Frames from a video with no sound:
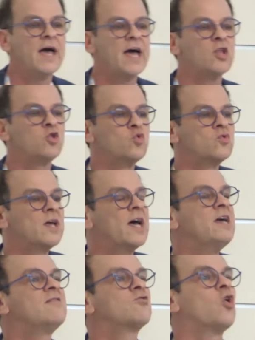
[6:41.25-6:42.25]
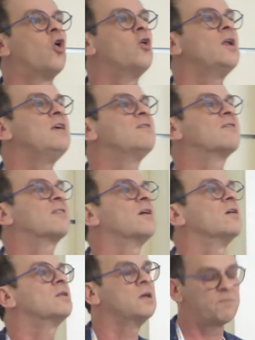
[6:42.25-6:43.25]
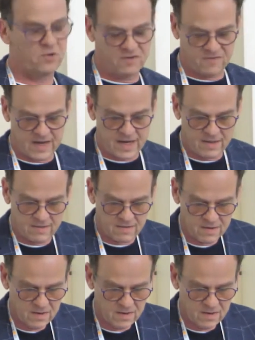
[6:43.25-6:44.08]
and today it's only 30%.